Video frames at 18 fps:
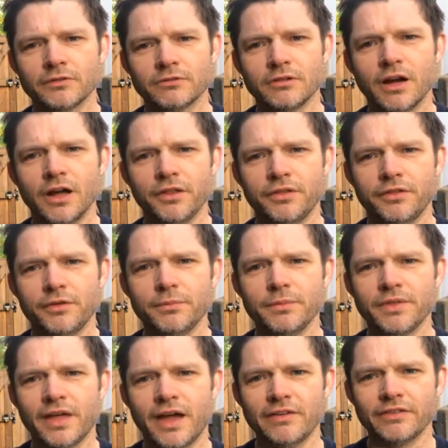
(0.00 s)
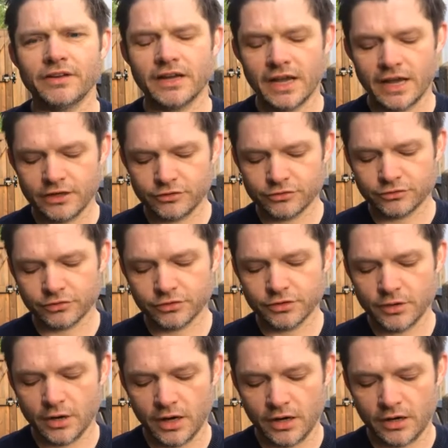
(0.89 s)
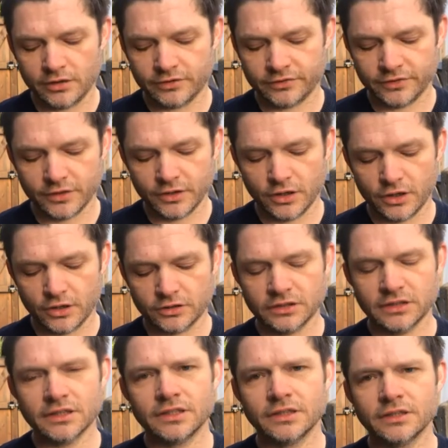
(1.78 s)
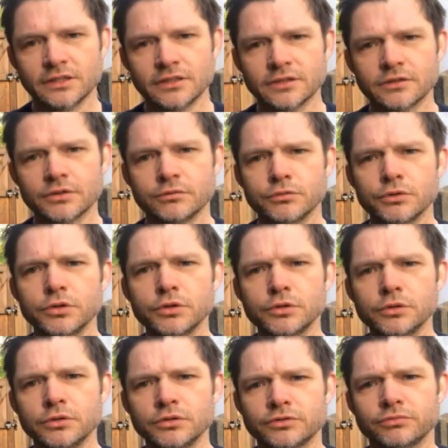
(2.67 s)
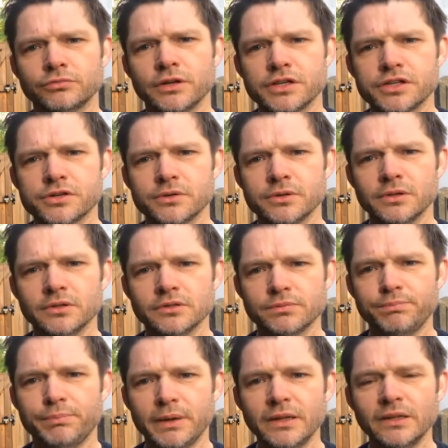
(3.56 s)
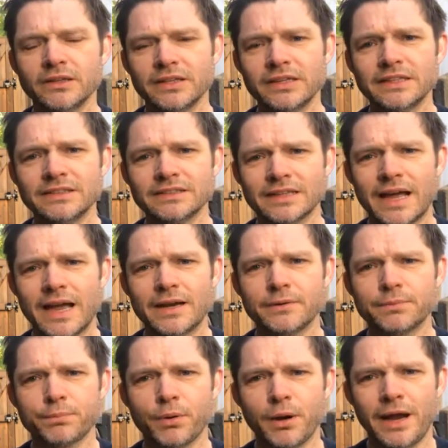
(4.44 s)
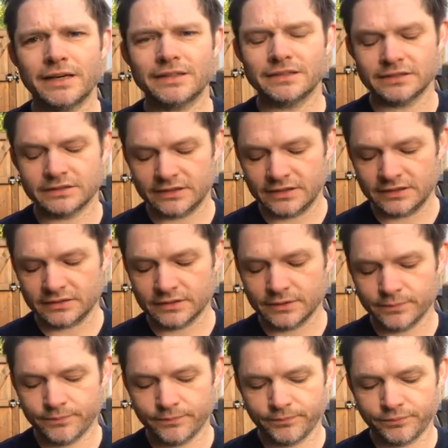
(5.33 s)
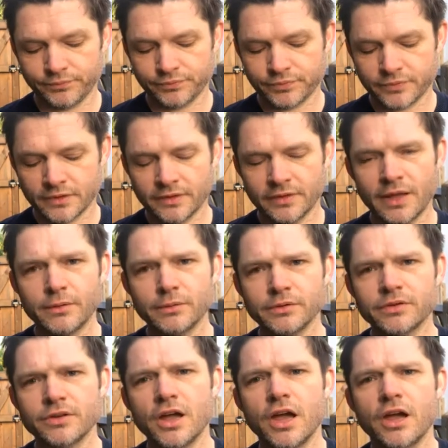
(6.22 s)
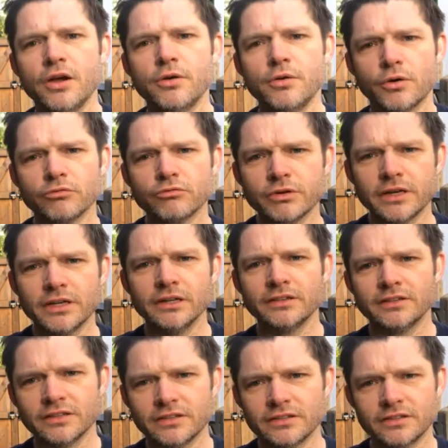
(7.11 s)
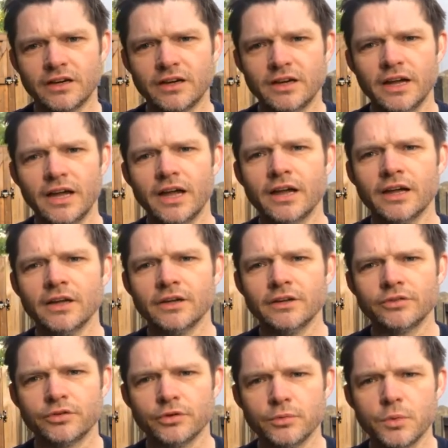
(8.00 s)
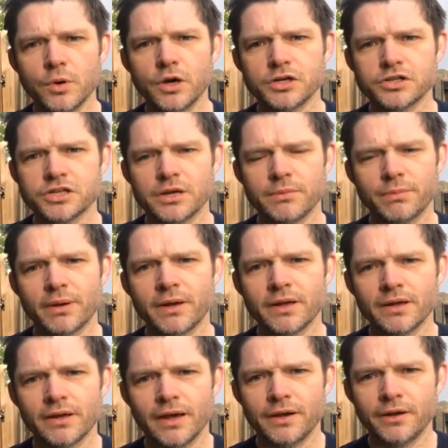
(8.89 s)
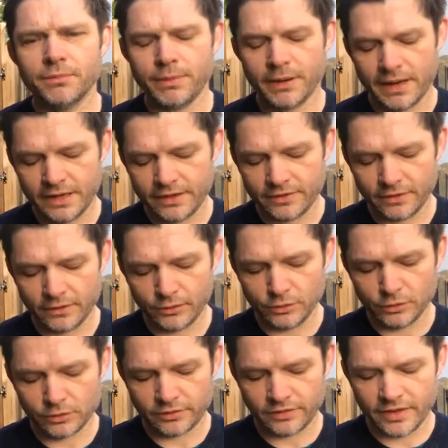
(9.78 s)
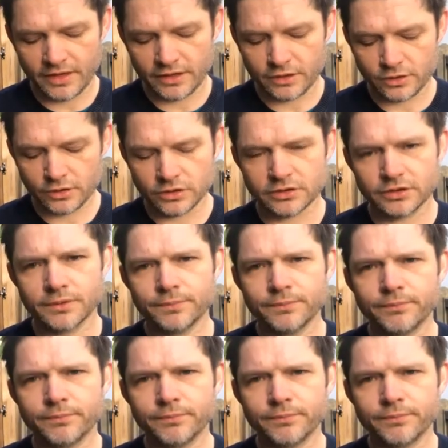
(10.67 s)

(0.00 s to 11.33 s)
rather than with having a true heart for God. Rules, rituals, buildings and practices. There was no real desire to worship and obey the Lord their God.